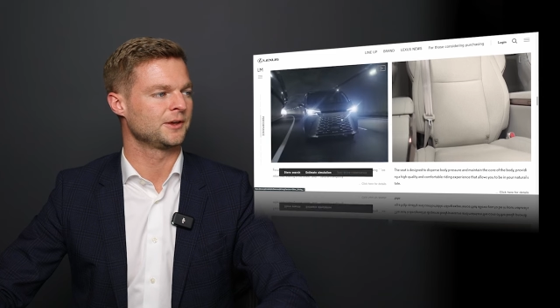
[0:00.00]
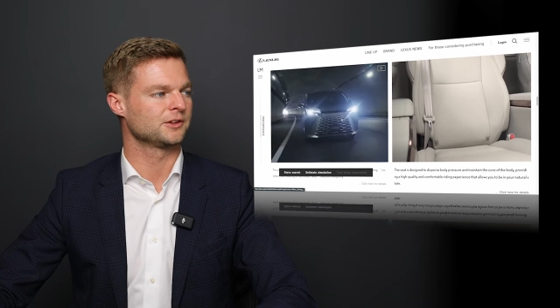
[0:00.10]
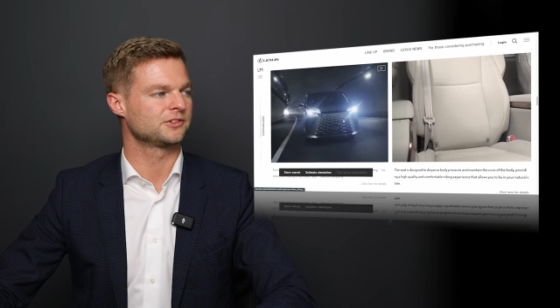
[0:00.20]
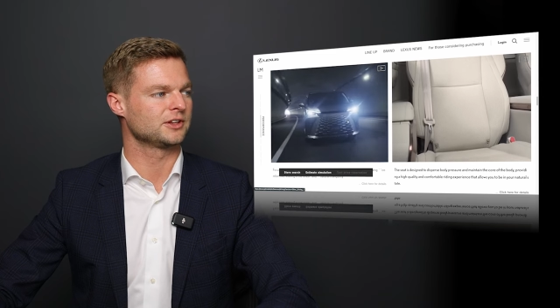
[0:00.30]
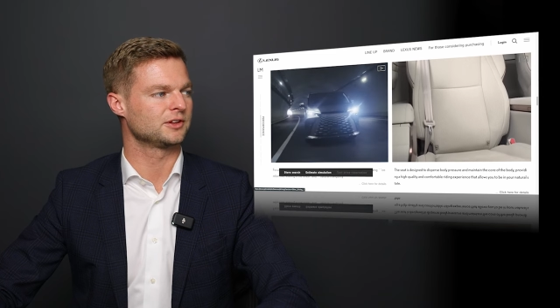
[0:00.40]

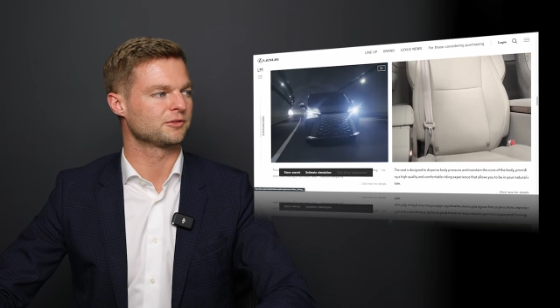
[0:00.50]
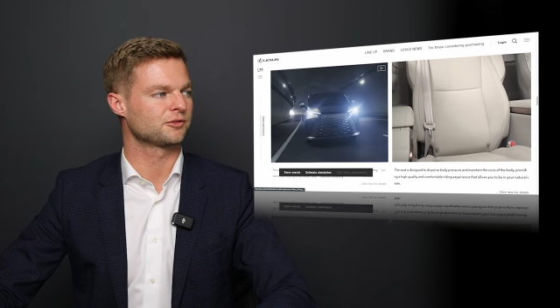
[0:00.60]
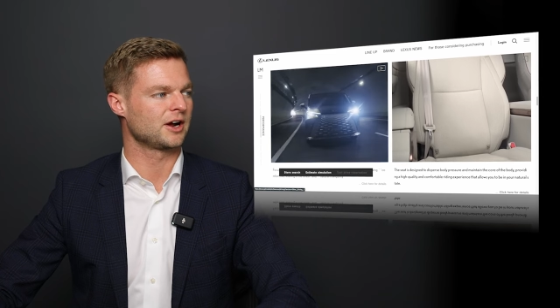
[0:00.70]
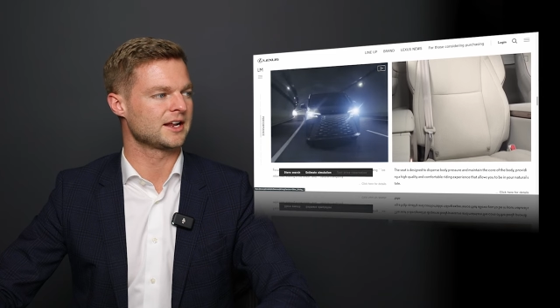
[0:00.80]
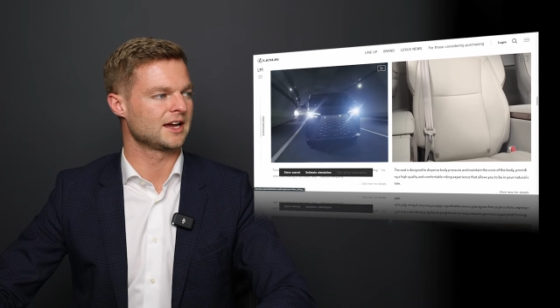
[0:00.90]
You can see the
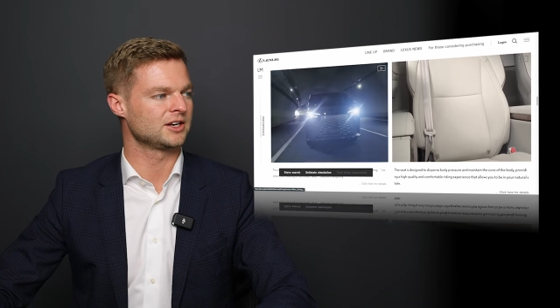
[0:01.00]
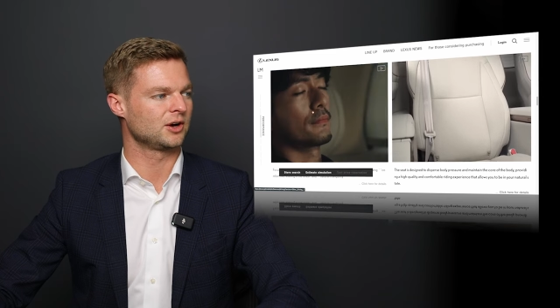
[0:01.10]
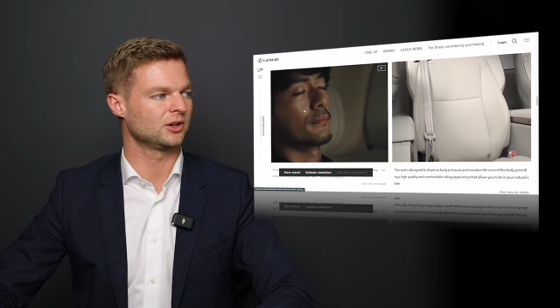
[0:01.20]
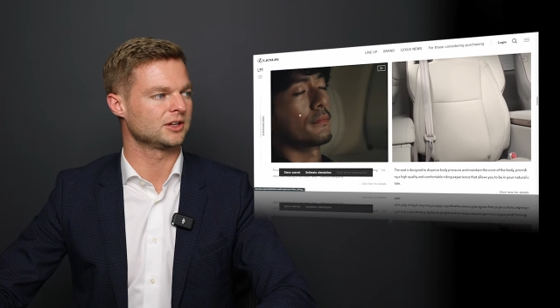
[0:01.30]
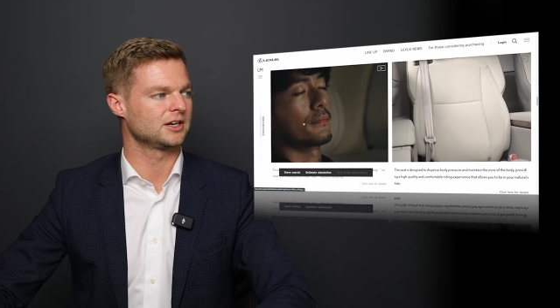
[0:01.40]
front end
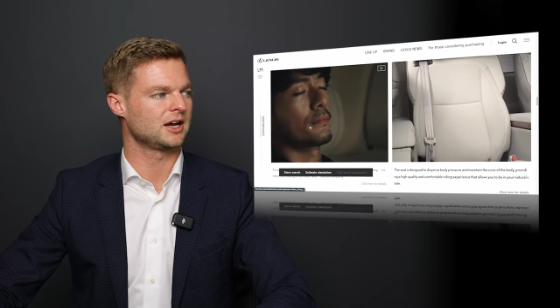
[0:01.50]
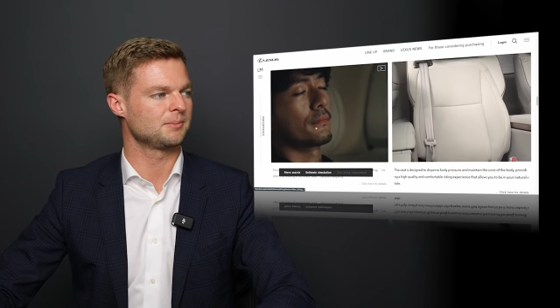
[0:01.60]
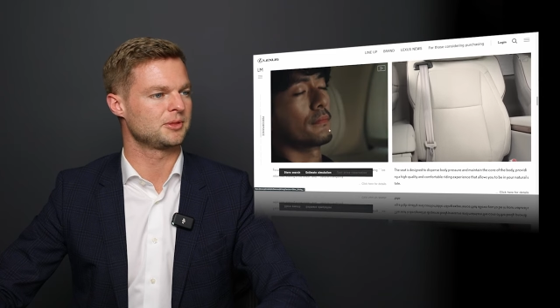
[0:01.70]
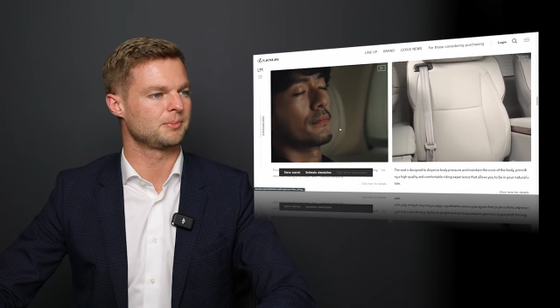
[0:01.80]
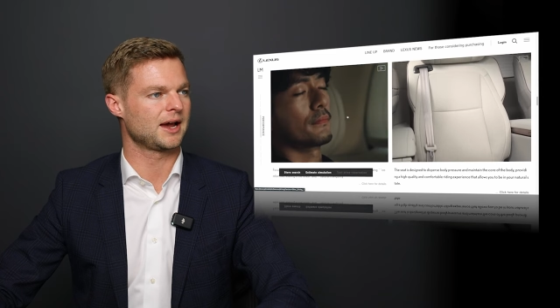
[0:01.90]
all lit
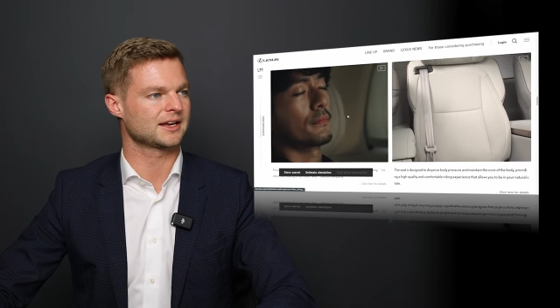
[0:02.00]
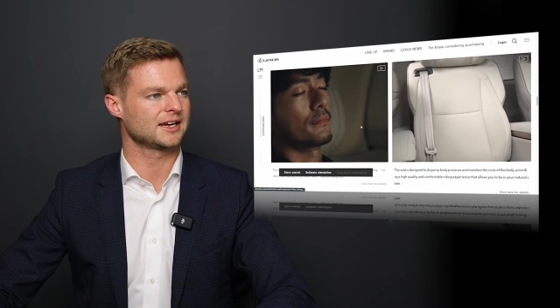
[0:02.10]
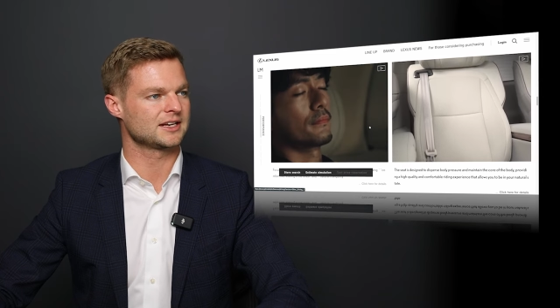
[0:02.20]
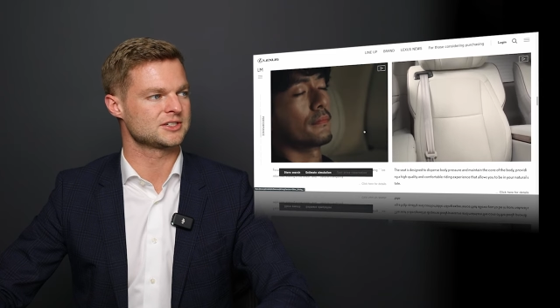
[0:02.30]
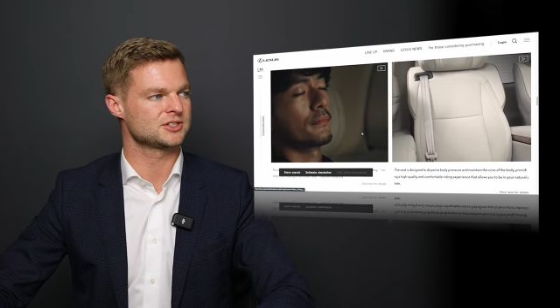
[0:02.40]
up, the
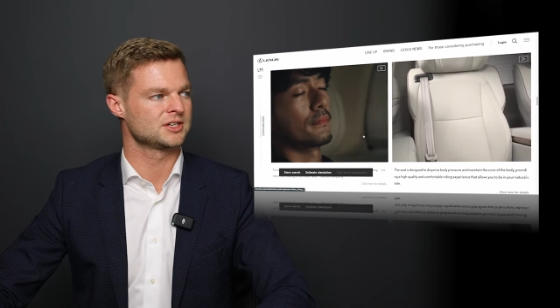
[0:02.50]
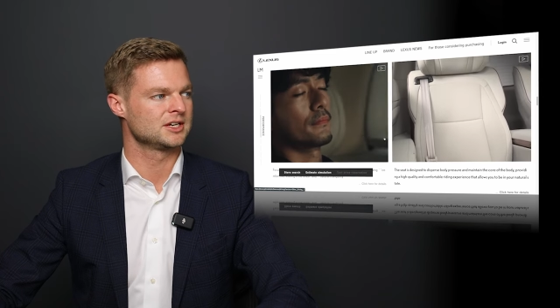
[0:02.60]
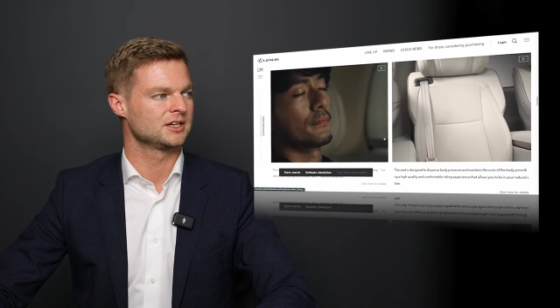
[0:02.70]
back end